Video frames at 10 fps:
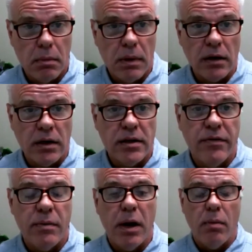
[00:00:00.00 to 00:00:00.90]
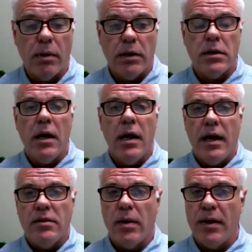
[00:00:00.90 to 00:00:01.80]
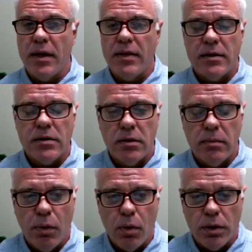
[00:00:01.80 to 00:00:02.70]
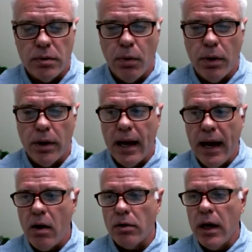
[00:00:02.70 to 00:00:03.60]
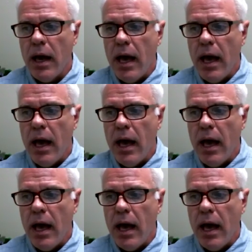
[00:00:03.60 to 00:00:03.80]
cognitive impairment. And so I think that is so important to point out.